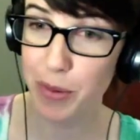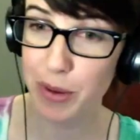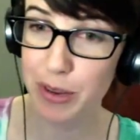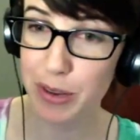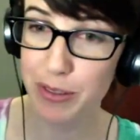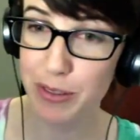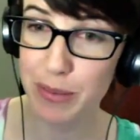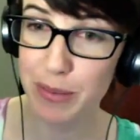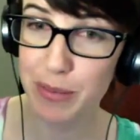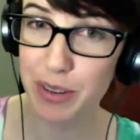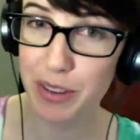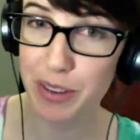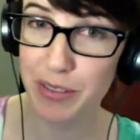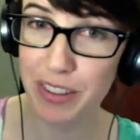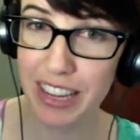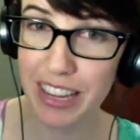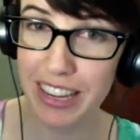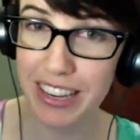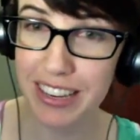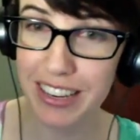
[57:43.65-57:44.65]
Wasn't what
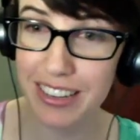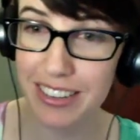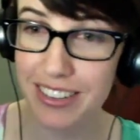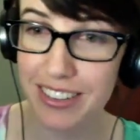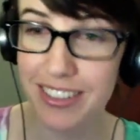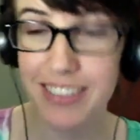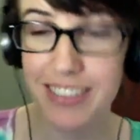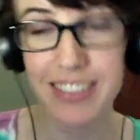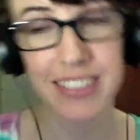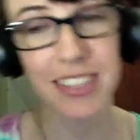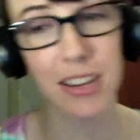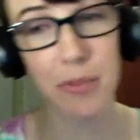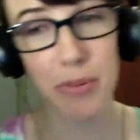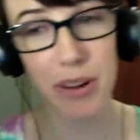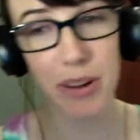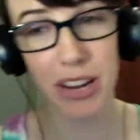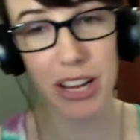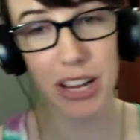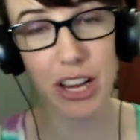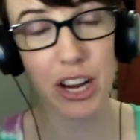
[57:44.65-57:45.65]
we dreamed of it.
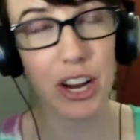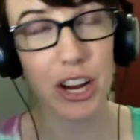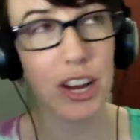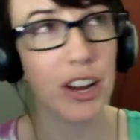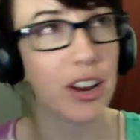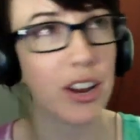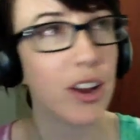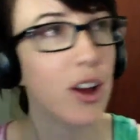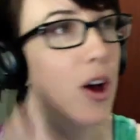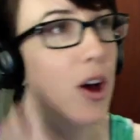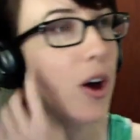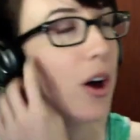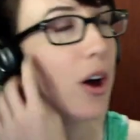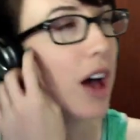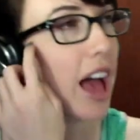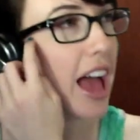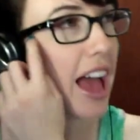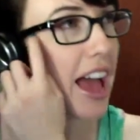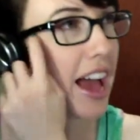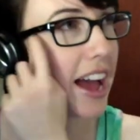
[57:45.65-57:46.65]
Still pretty
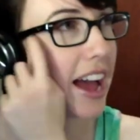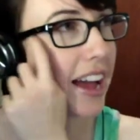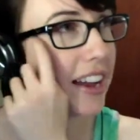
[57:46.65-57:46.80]
good.